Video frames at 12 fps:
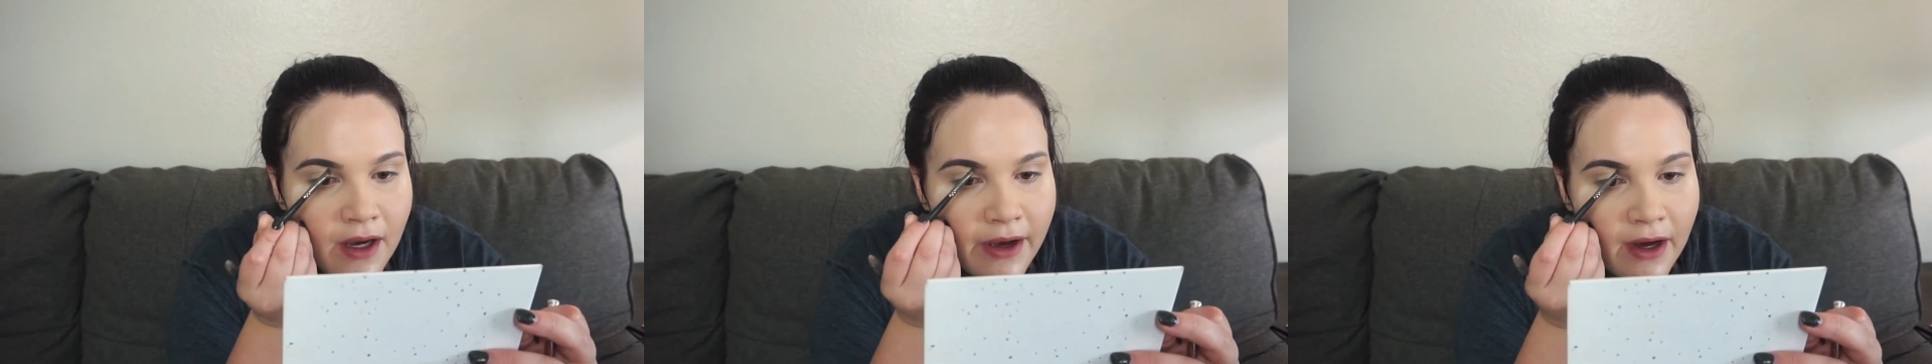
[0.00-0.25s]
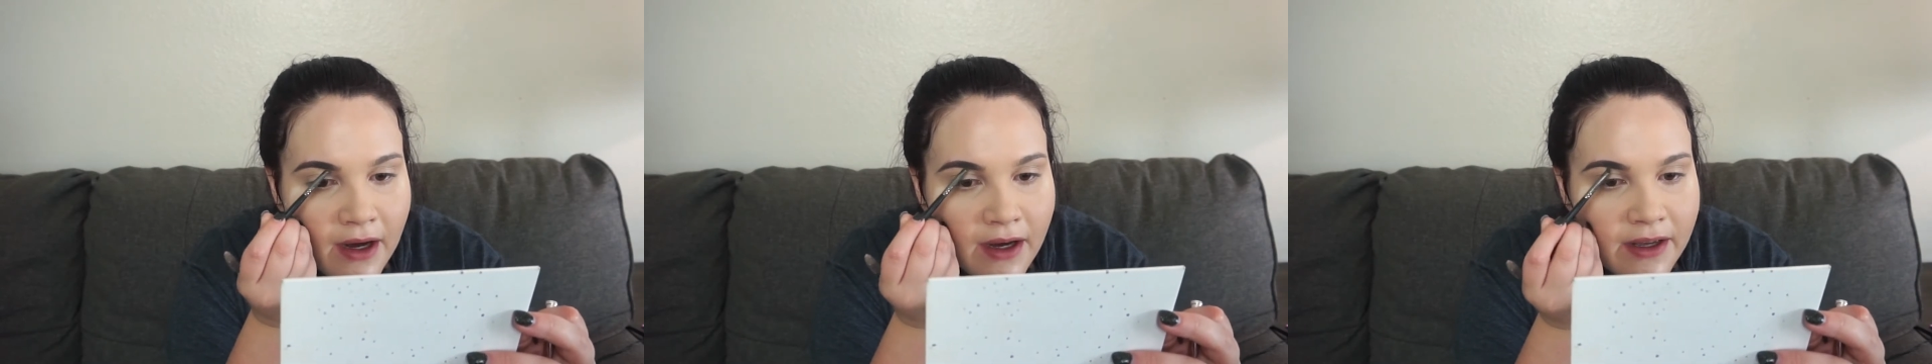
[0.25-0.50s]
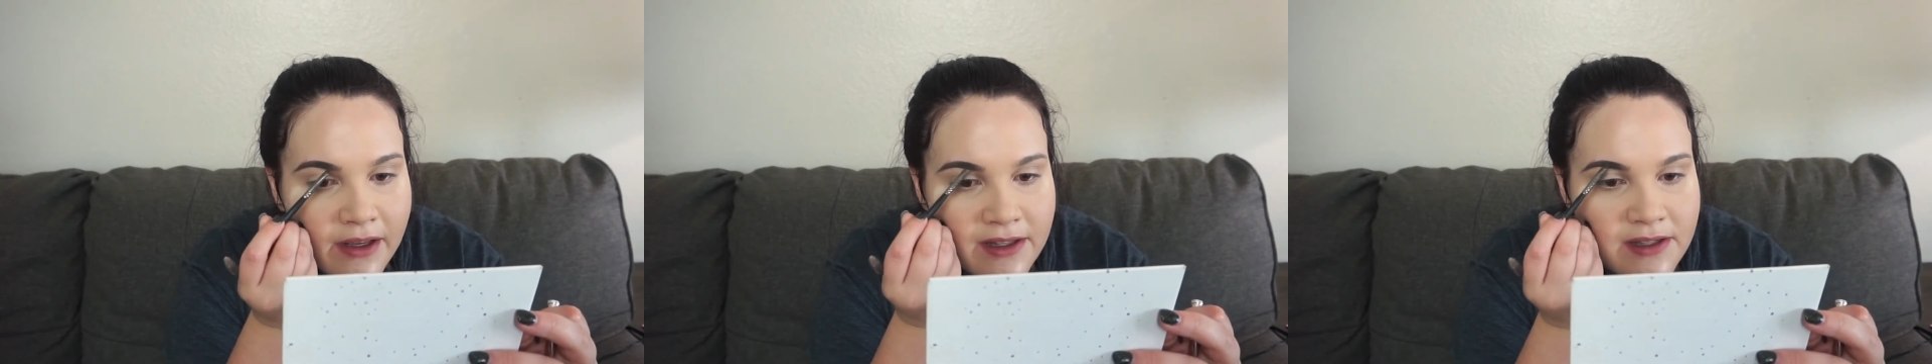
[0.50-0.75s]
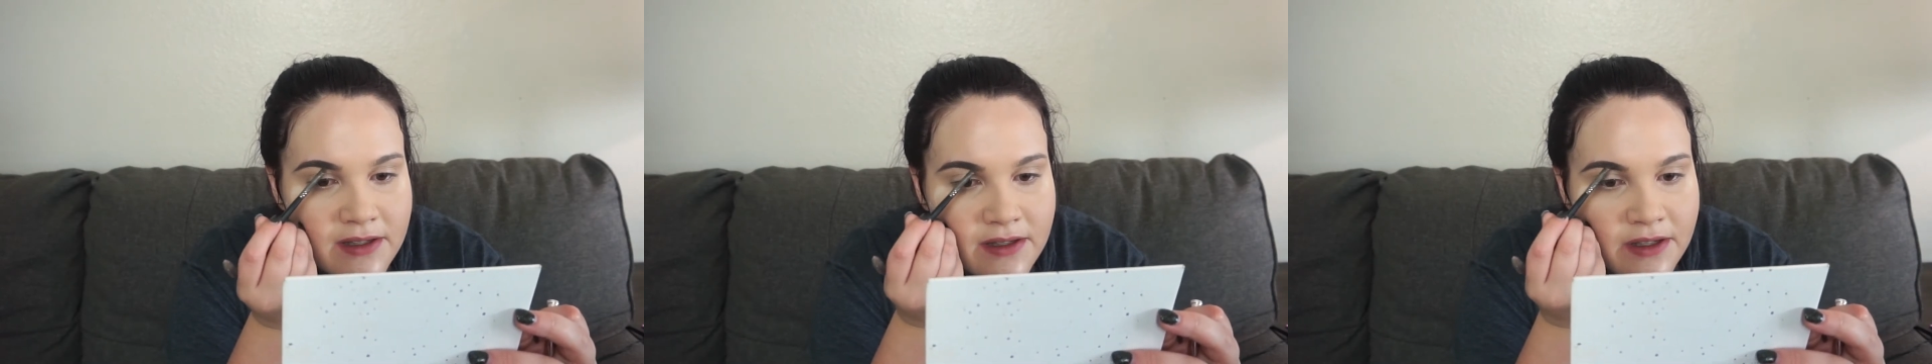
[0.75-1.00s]

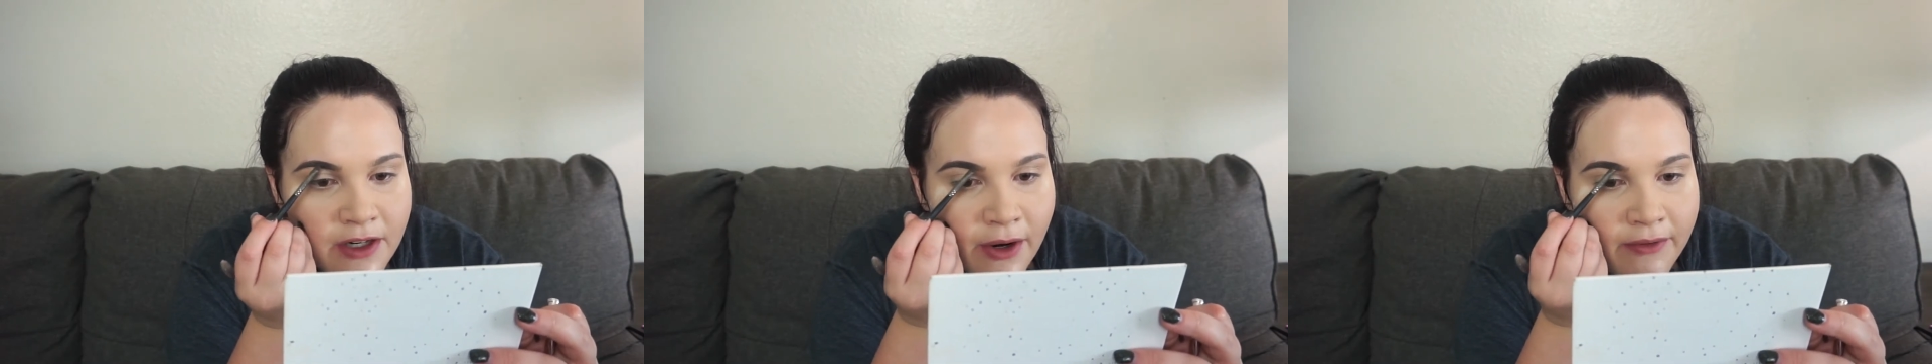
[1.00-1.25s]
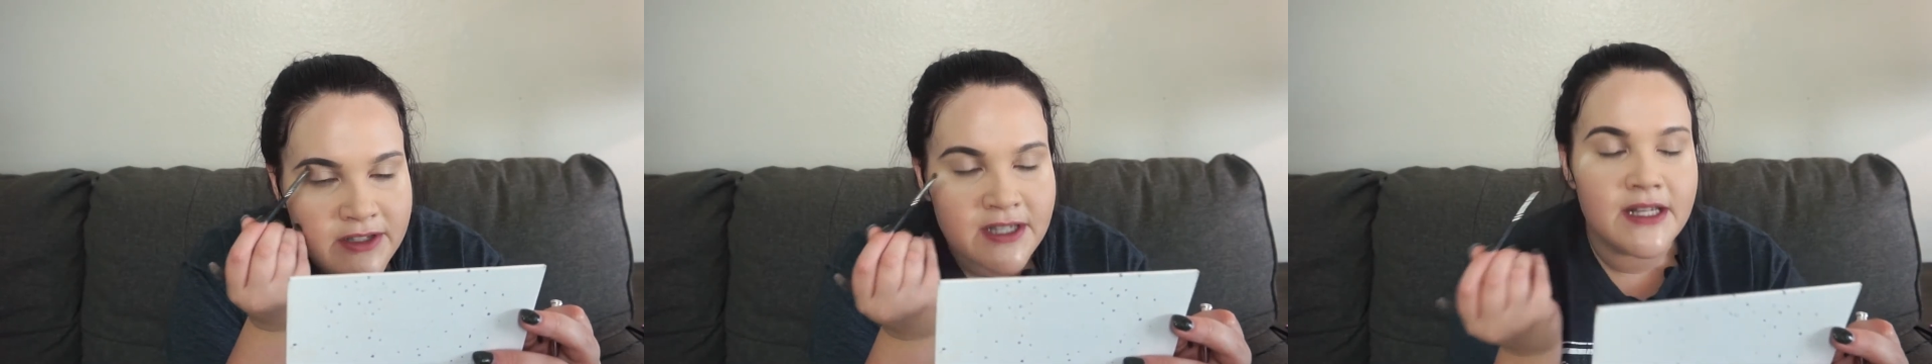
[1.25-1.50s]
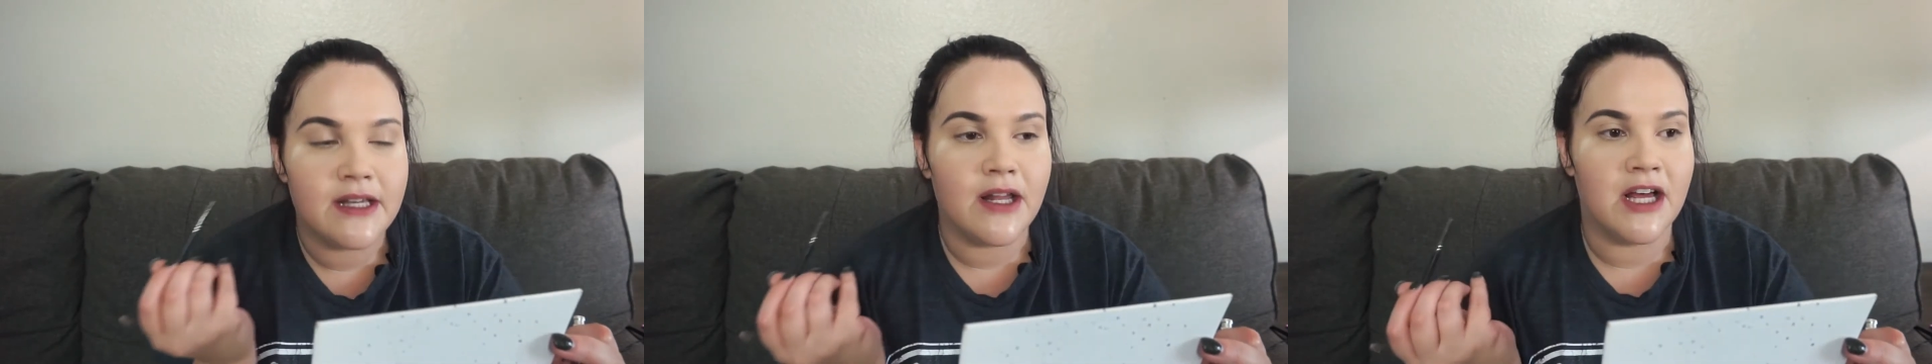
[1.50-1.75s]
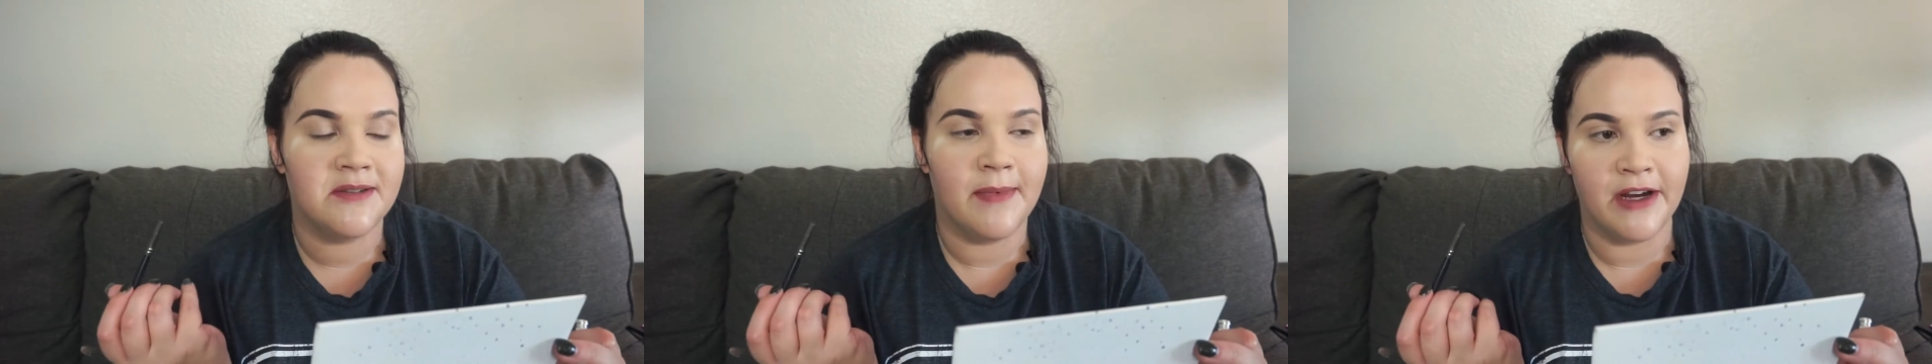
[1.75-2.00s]
It's, you know, ever since I
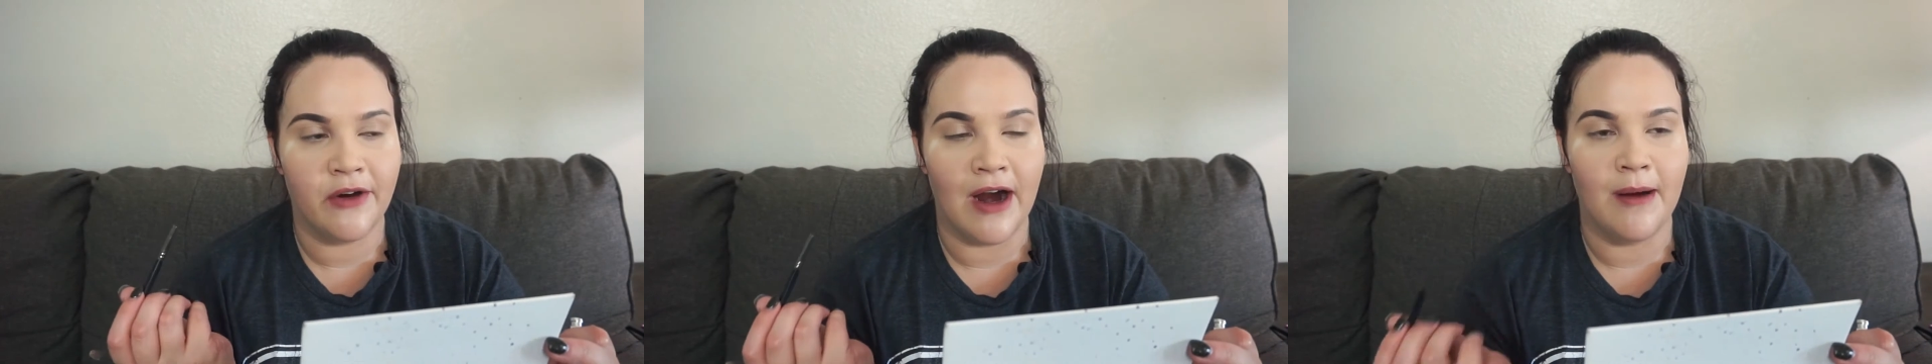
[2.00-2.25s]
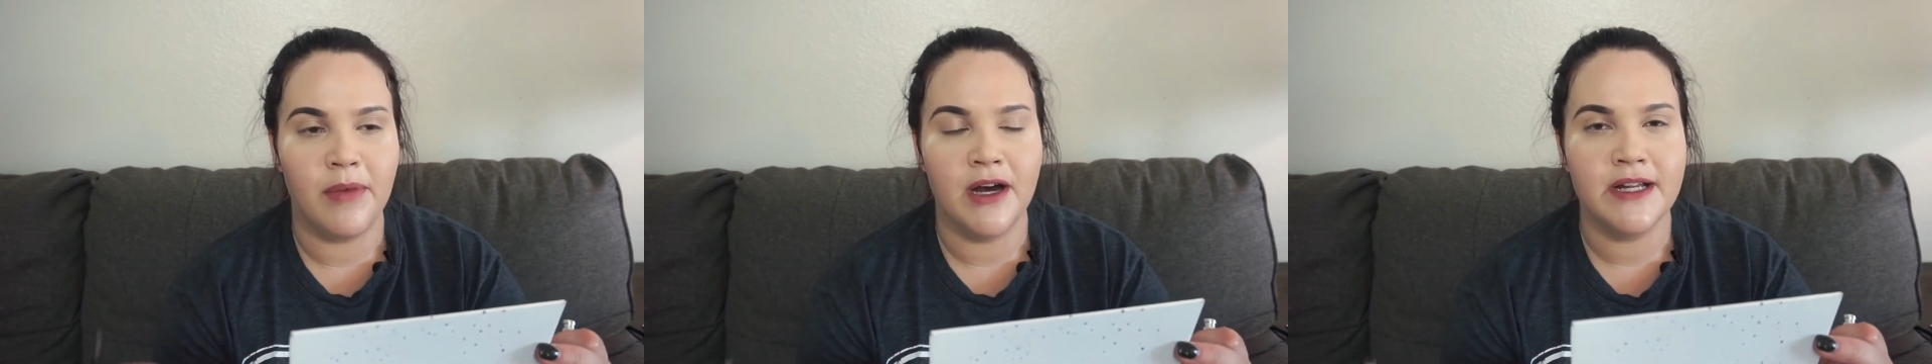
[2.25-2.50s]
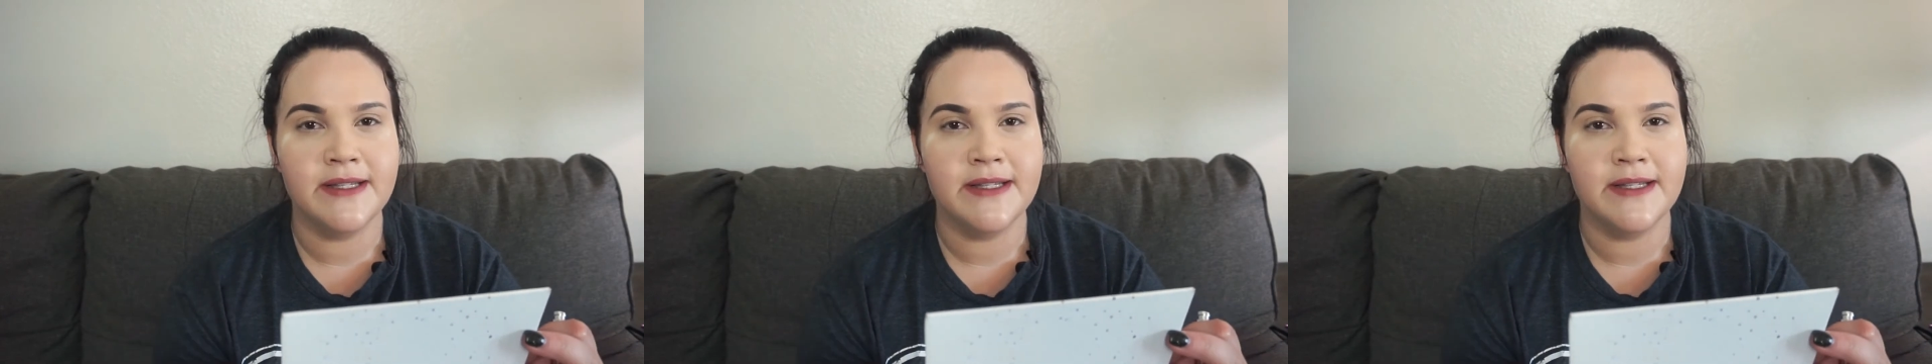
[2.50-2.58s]
lost my grandpa,